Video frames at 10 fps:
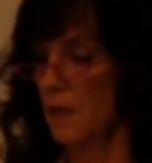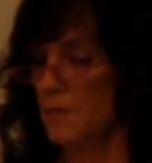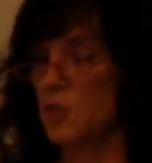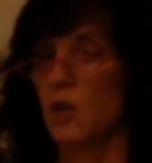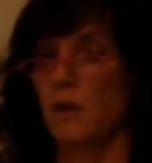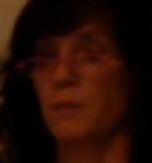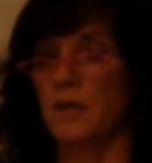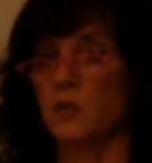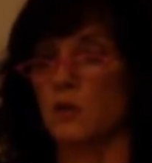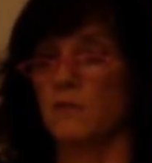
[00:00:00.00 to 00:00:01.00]
Let me show you a
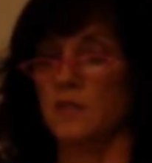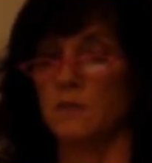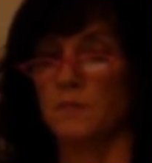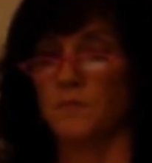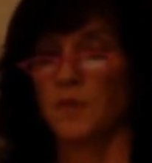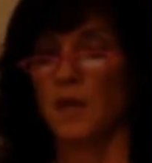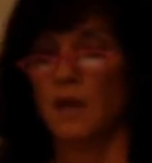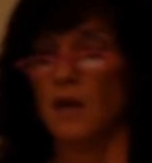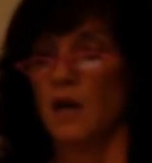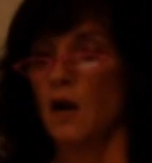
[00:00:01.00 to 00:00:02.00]
picture of it.
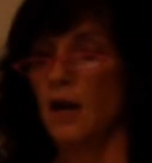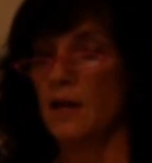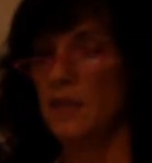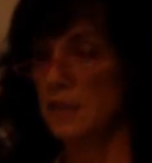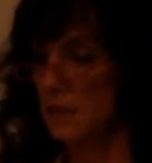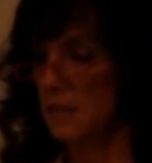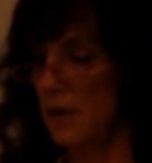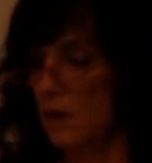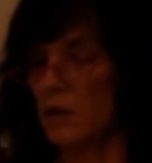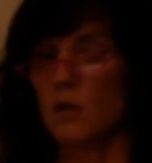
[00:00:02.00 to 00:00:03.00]
Okay, this is
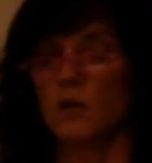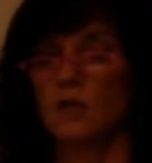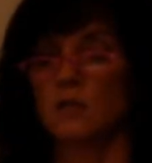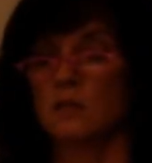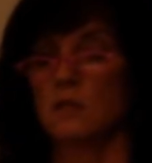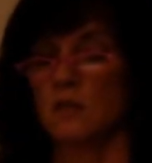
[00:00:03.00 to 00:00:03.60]
how it looks.